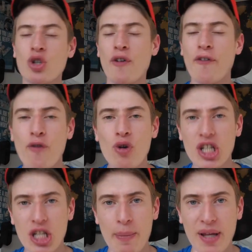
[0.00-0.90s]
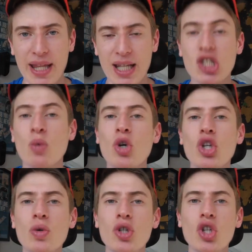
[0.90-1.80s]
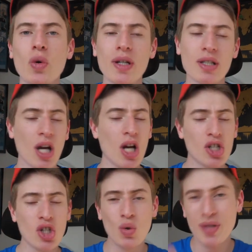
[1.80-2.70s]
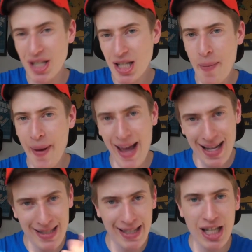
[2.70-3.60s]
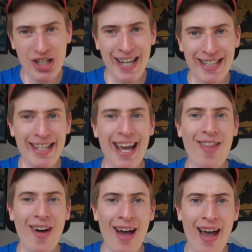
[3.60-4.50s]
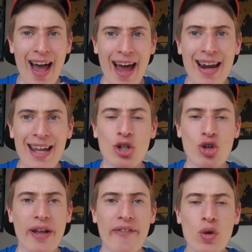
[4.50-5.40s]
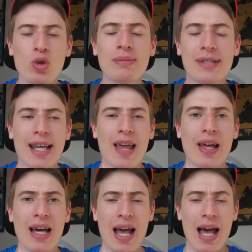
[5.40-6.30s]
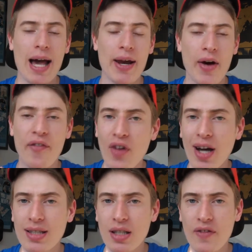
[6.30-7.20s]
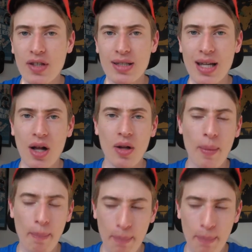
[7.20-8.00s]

it's got a free shipping thing. So what you can do is to use eBay and DHgate together and literally fuse them together and find stuff to sell,